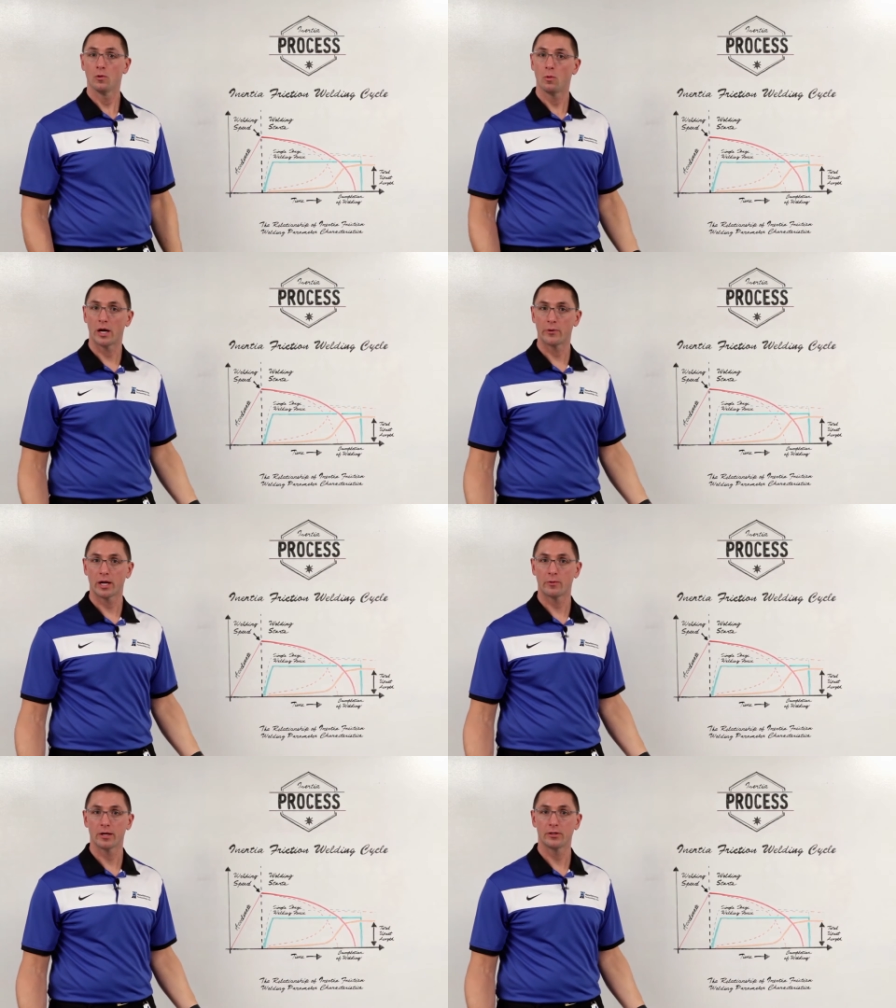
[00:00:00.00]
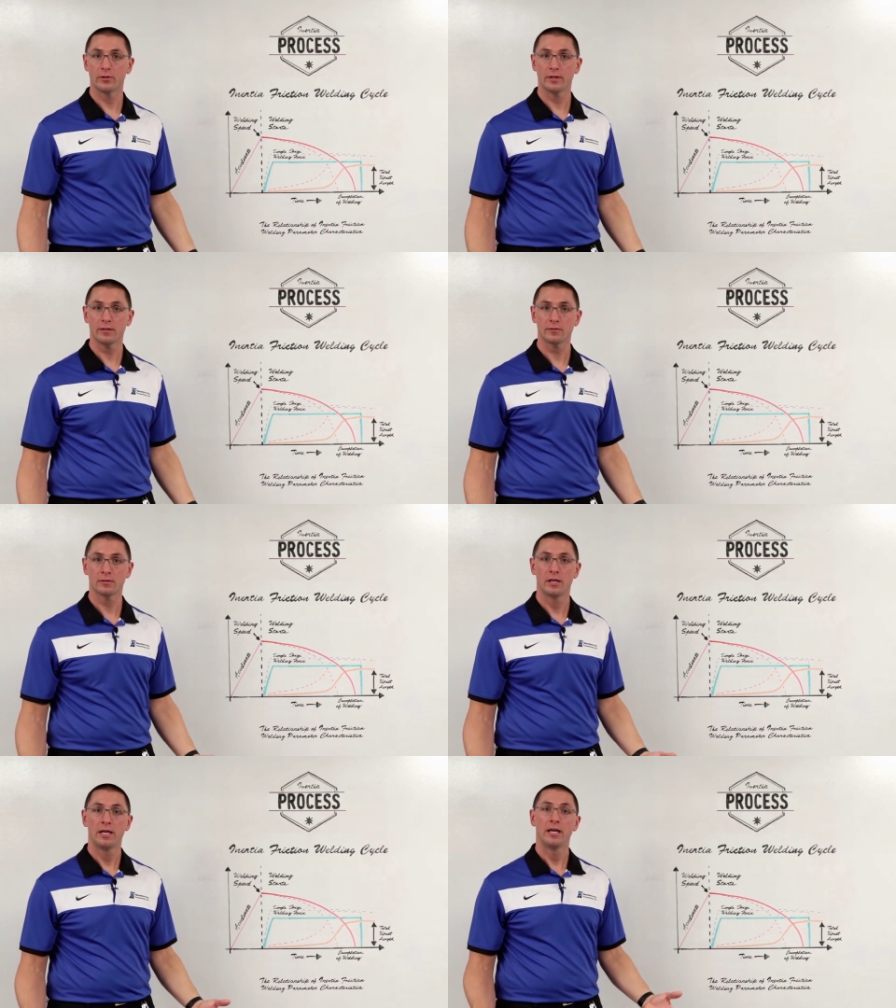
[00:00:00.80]
Why would I want to do this?
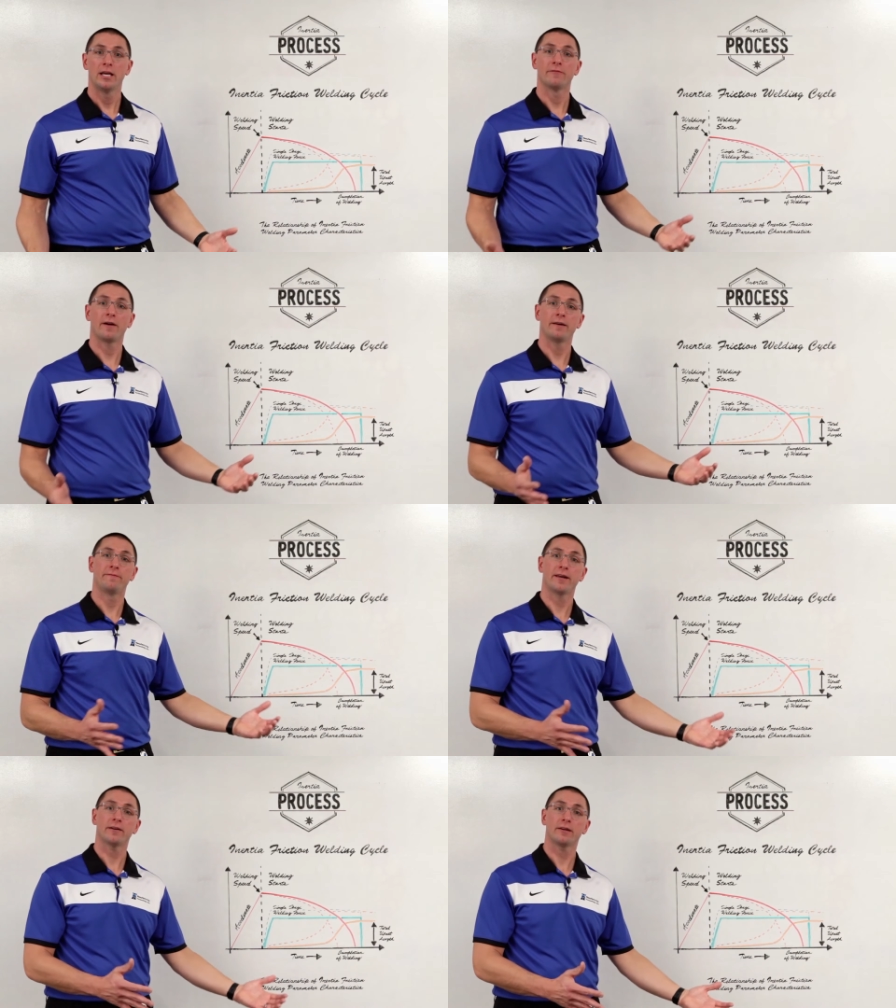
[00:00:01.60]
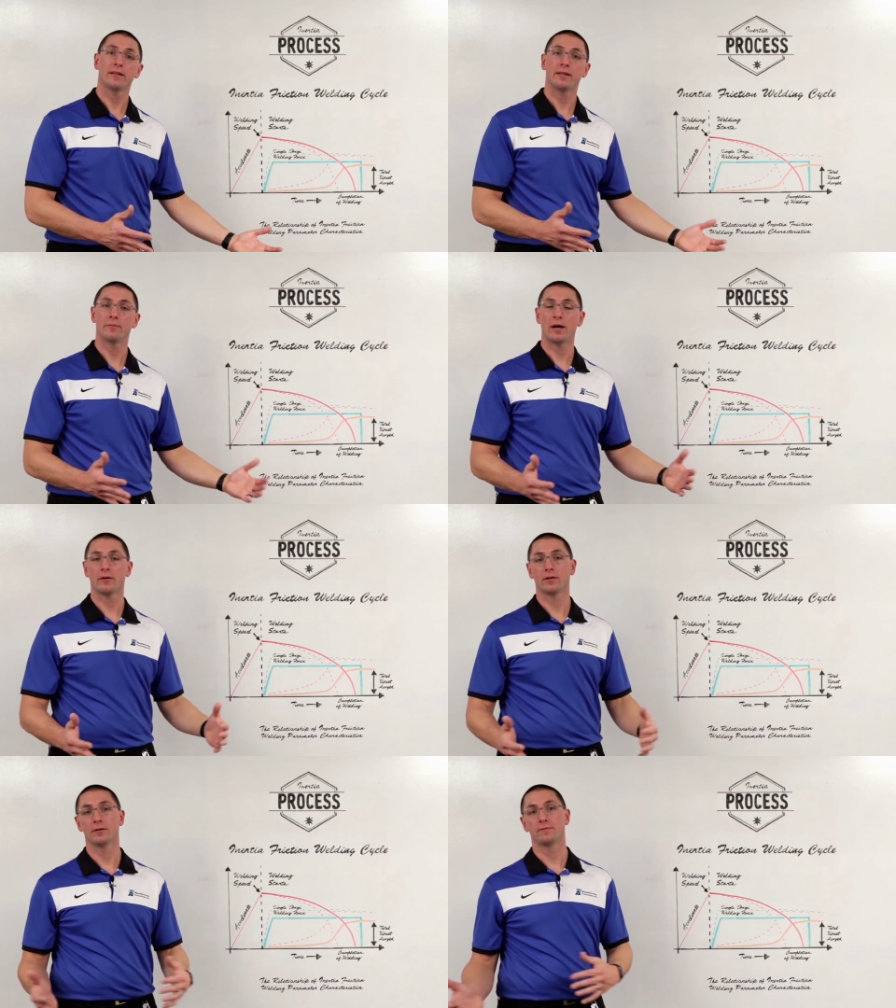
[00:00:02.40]
If I vary the
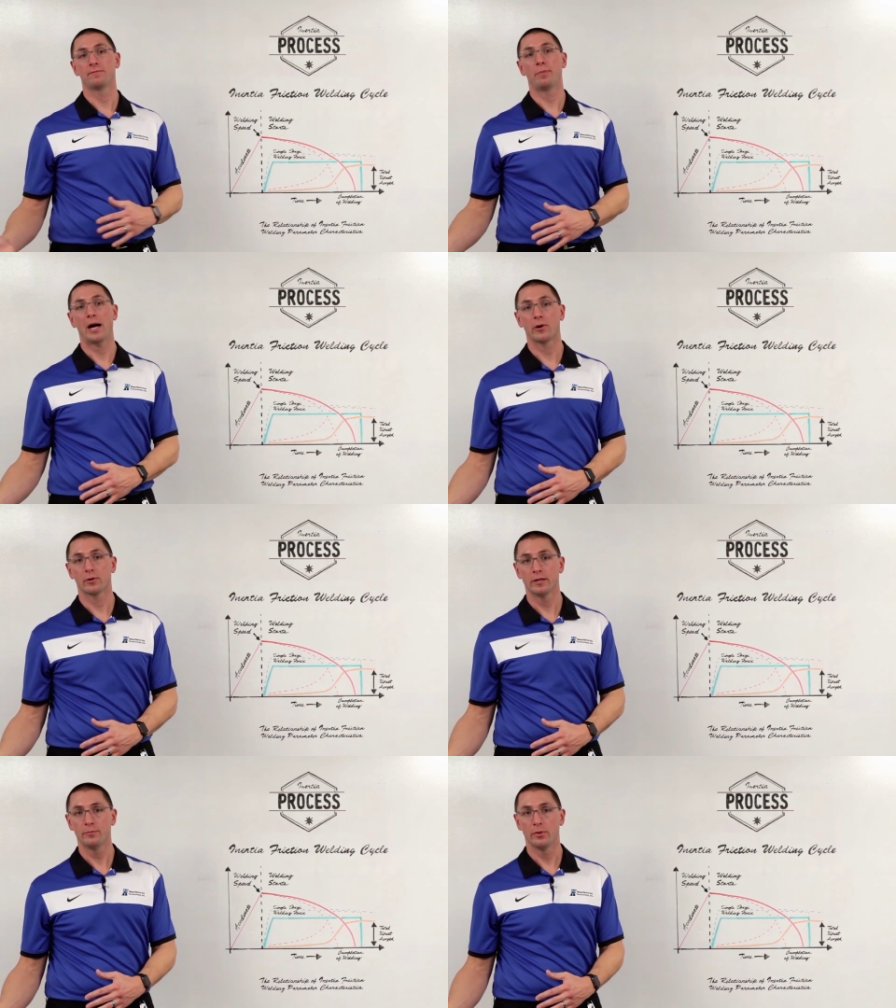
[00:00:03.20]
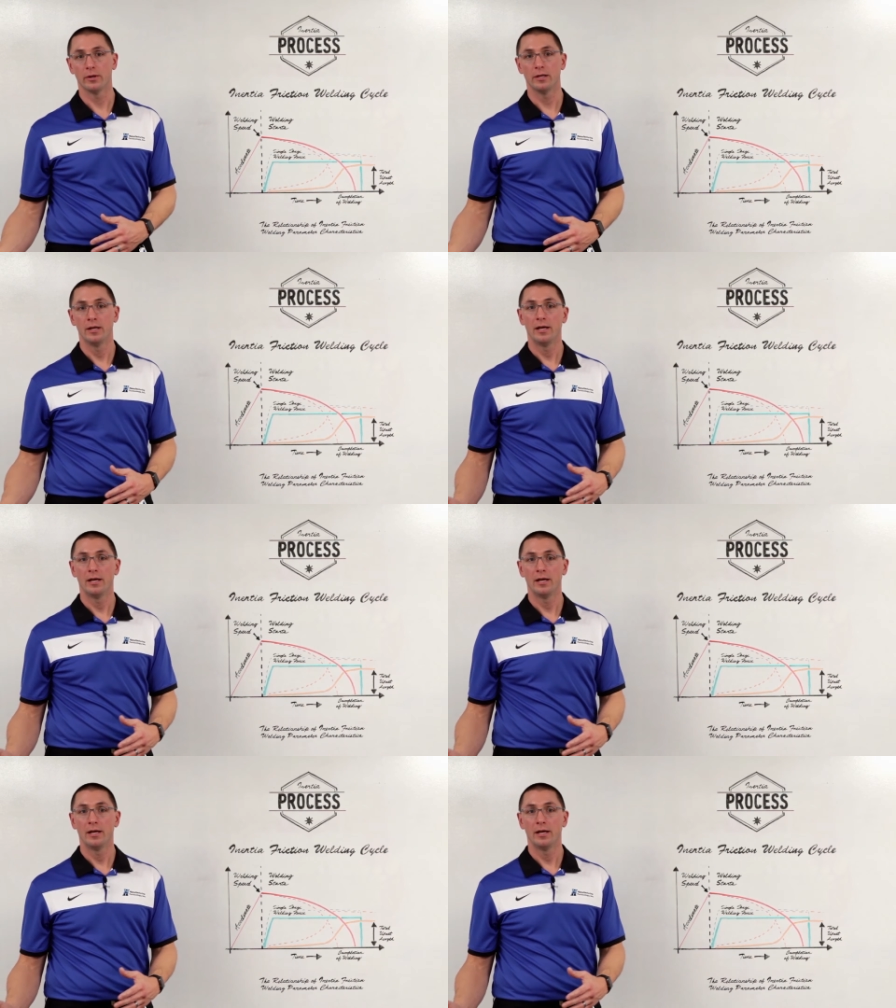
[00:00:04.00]
amount of power input,